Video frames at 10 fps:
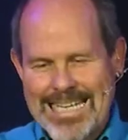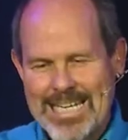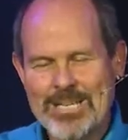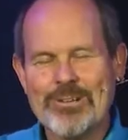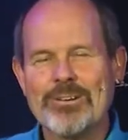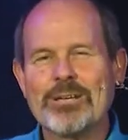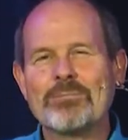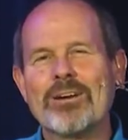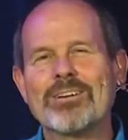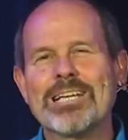hindering
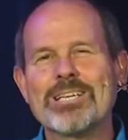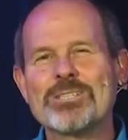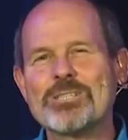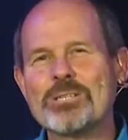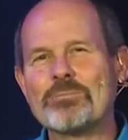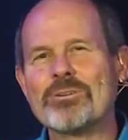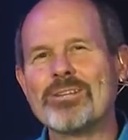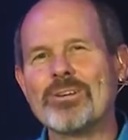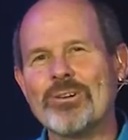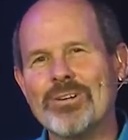my relationship
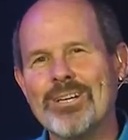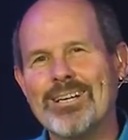with you.